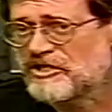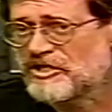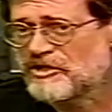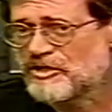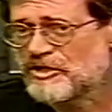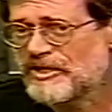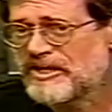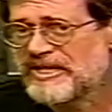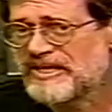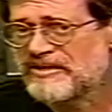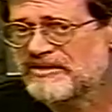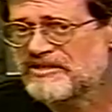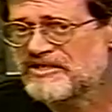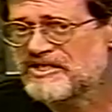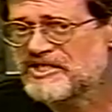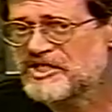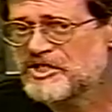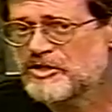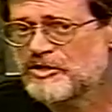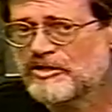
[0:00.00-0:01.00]
to try and
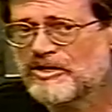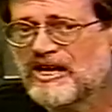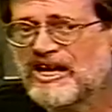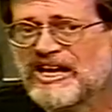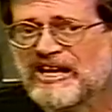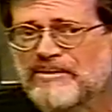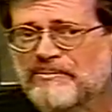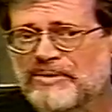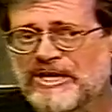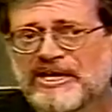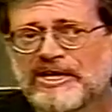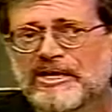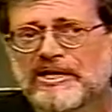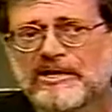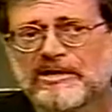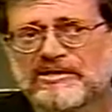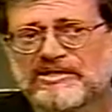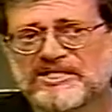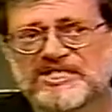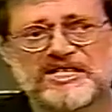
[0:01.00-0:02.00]
describe
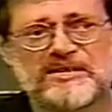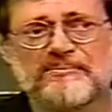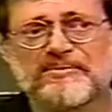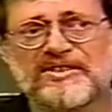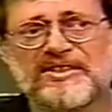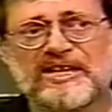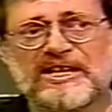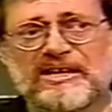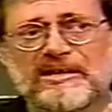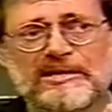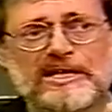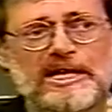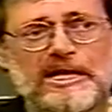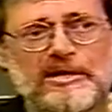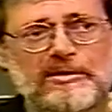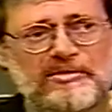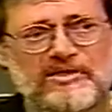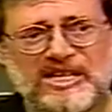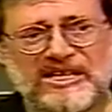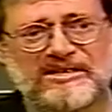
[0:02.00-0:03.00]
something
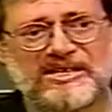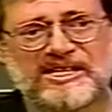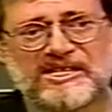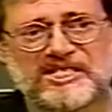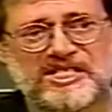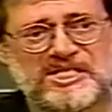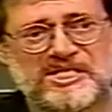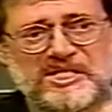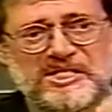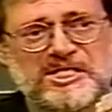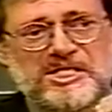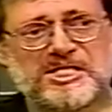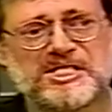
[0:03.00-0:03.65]
that is